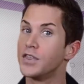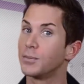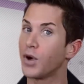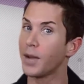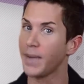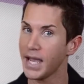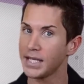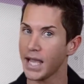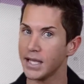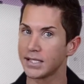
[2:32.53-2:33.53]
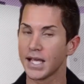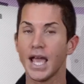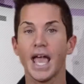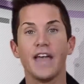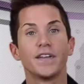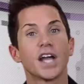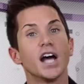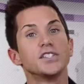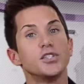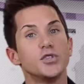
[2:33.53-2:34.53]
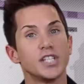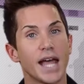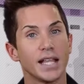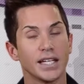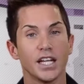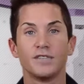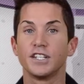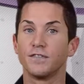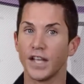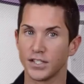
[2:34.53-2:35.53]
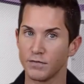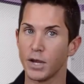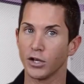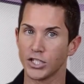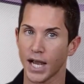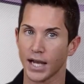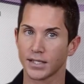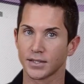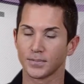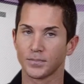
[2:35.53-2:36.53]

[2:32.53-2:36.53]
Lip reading: the Prop 8 case and the constitutionality of the Defense of Marriage Act.